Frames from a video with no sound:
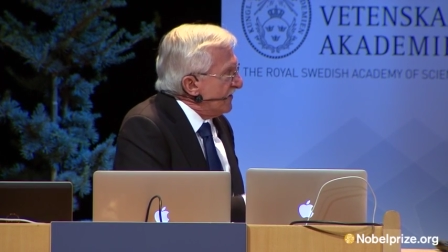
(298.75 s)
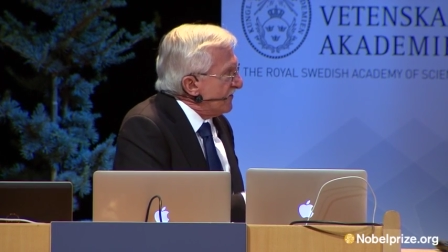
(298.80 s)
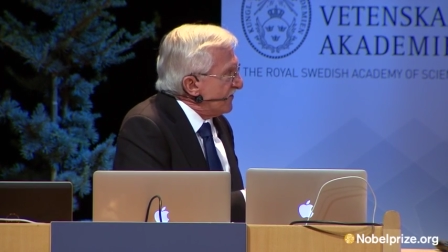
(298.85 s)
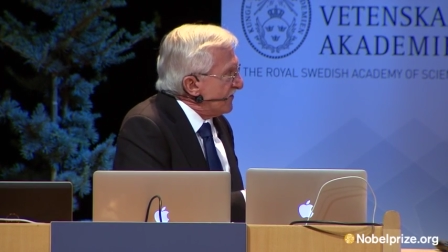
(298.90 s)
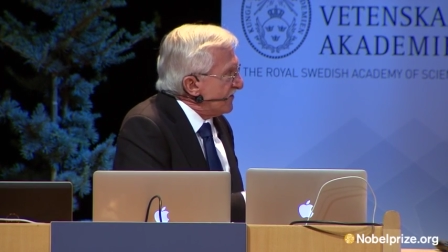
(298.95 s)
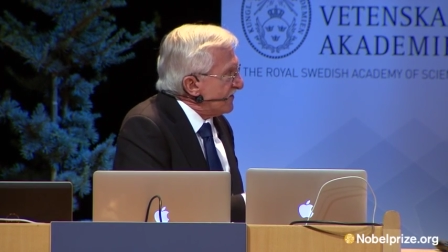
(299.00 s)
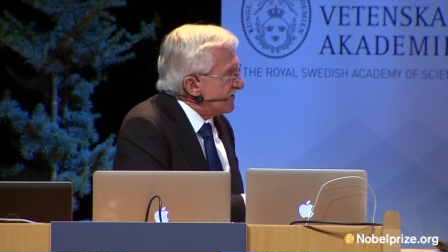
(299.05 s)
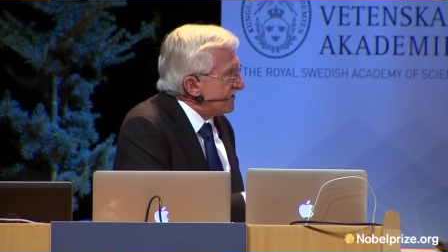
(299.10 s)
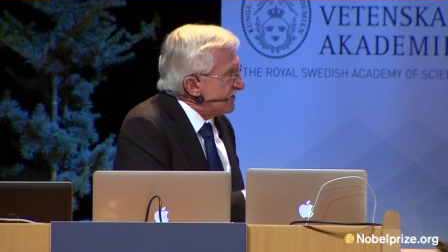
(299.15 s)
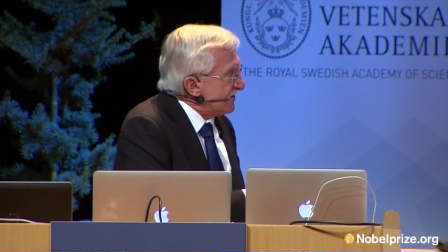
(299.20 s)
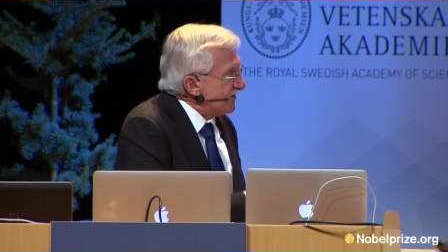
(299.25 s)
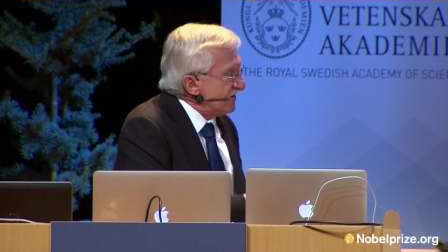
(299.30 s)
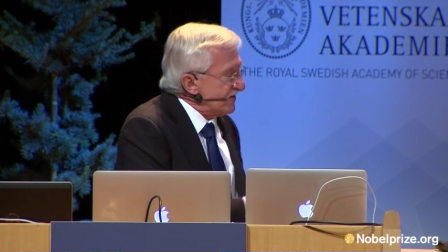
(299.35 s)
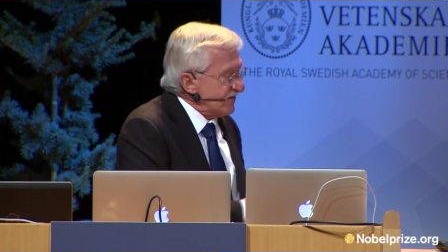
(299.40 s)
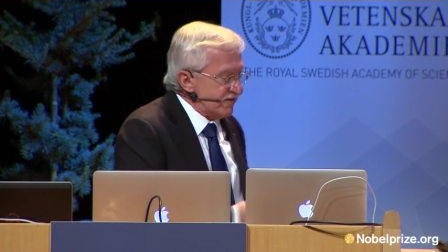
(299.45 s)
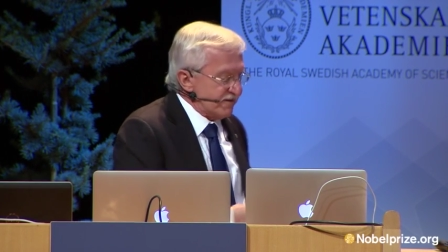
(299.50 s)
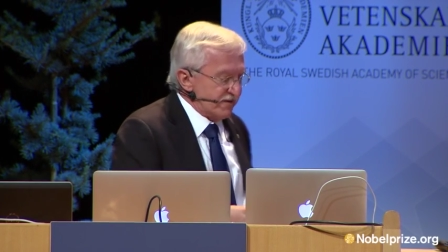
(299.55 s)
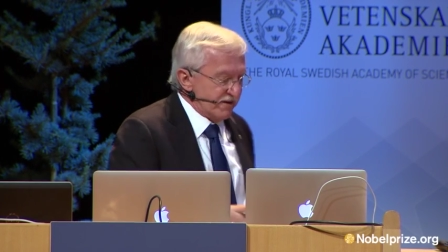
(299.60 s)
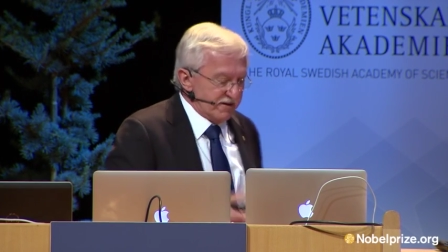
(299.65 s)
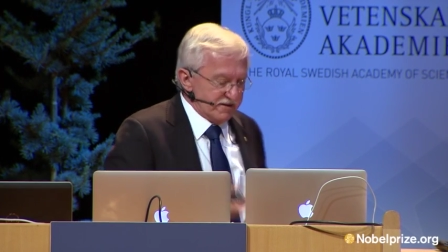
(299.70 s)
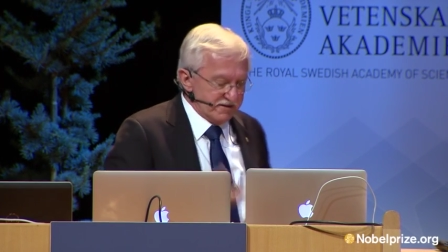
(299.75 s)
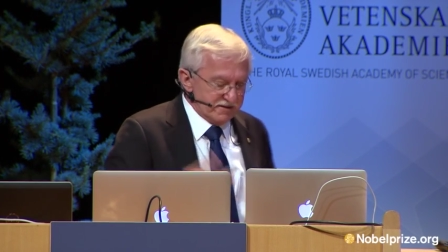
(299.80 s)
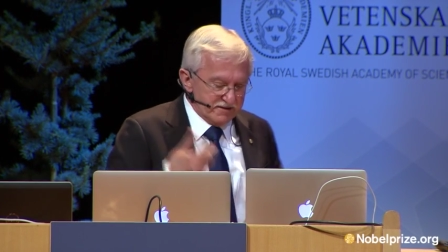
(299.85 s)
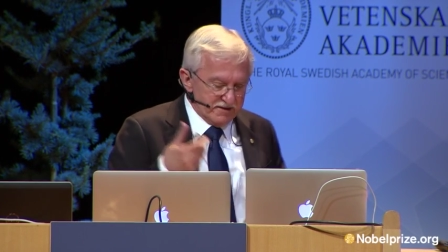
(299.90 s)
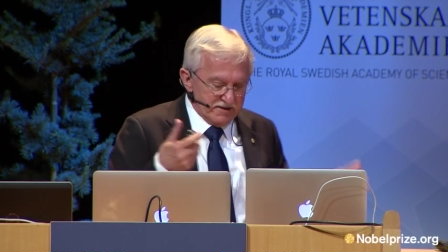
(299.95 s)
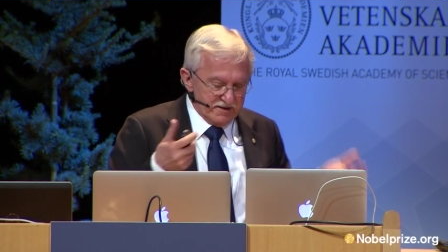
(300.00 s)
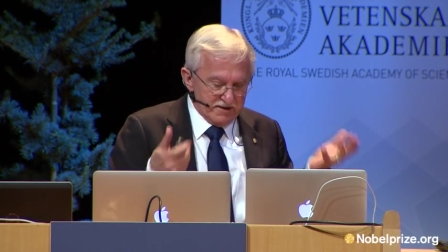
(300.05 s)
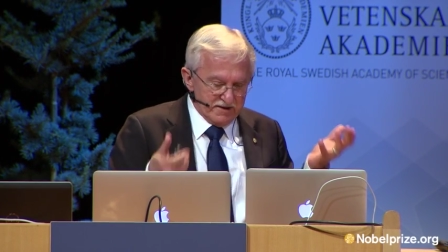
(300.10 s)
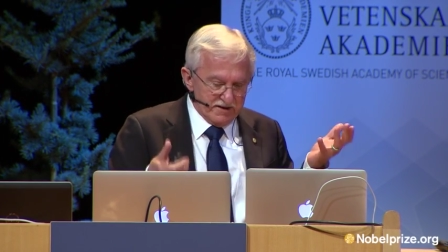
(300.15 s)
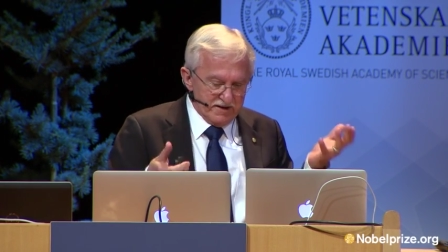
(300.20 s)
Newly
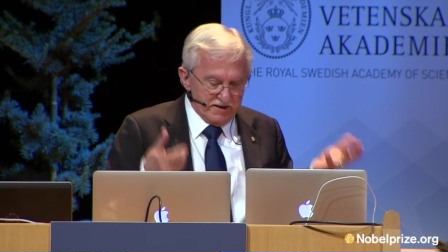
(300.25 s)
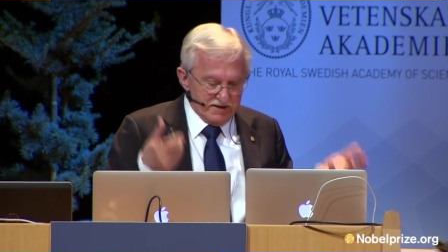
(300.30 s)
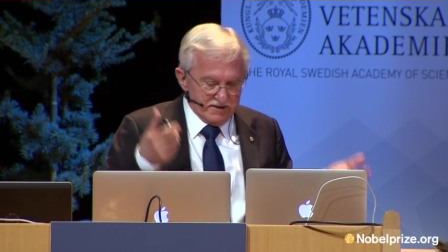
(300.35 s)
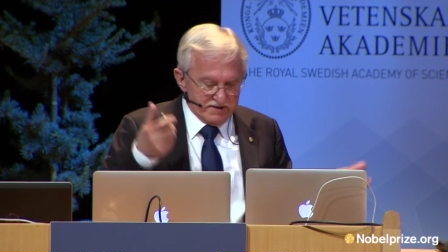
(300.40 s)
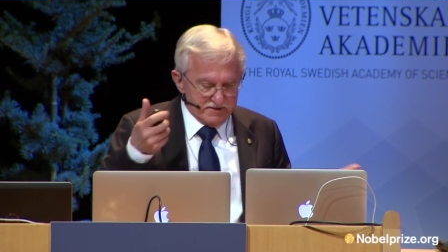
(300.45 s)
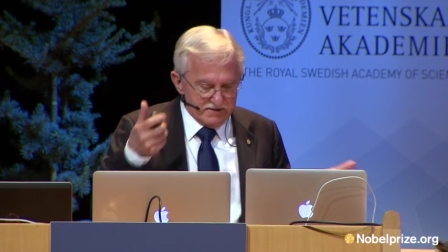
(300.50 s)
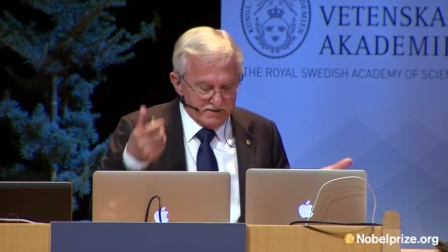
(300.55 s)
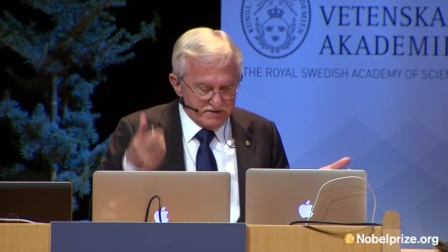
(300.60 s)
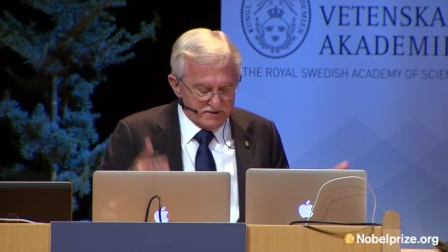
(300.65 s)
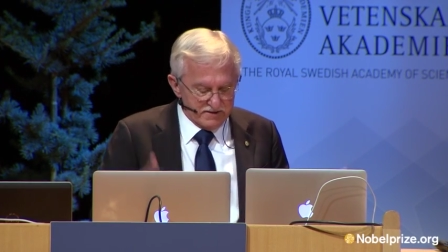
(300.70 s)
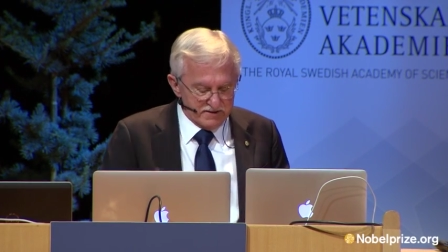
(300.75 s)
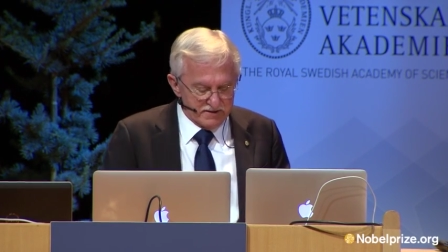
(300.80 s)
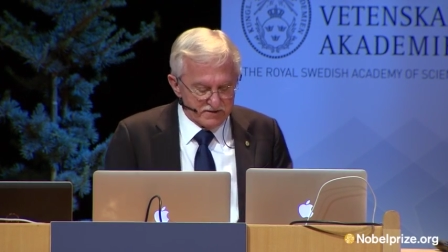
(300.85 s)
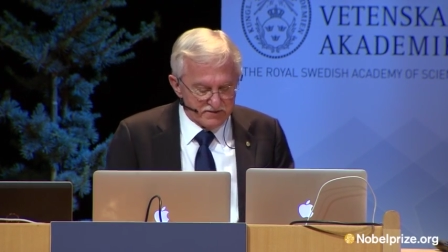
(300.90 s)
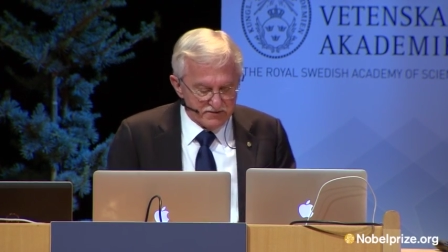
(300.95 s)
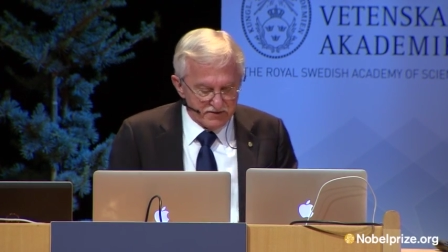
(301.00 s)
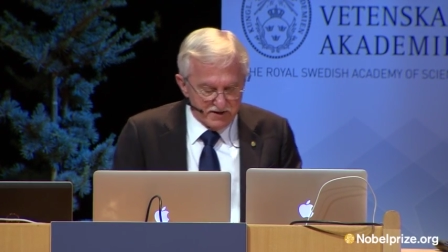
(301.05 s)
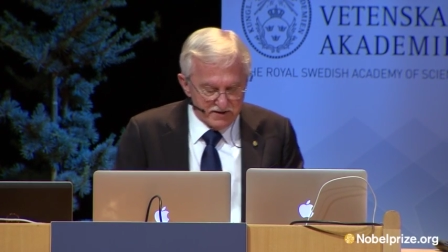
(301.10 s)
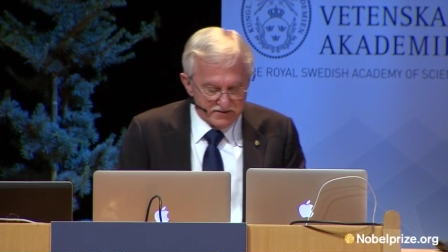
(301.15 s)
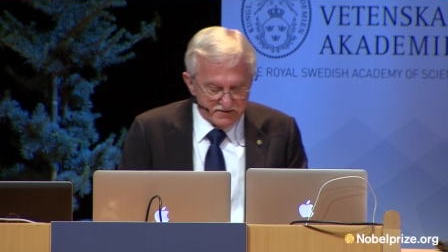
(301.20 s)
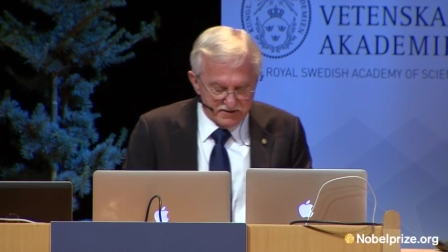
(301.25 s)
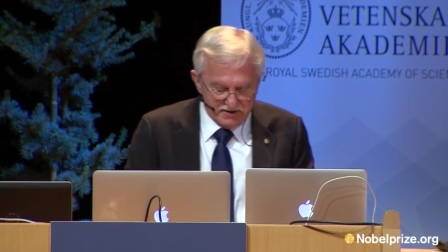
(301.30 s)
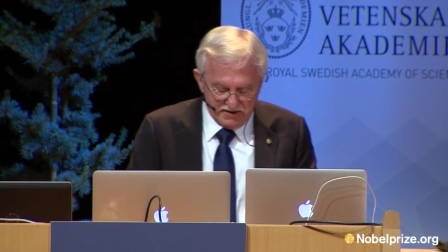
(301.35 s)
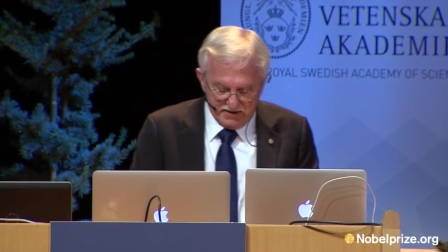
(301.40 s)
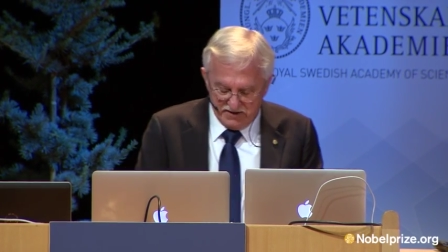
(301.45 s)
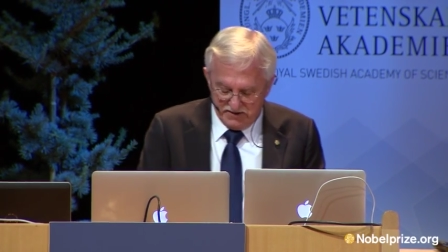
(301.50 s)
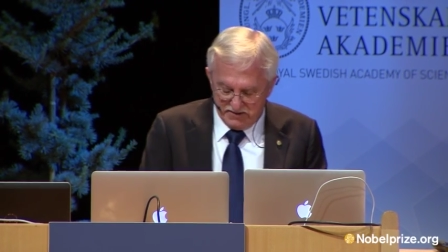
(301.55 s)
synthesized DNA exists in a transiently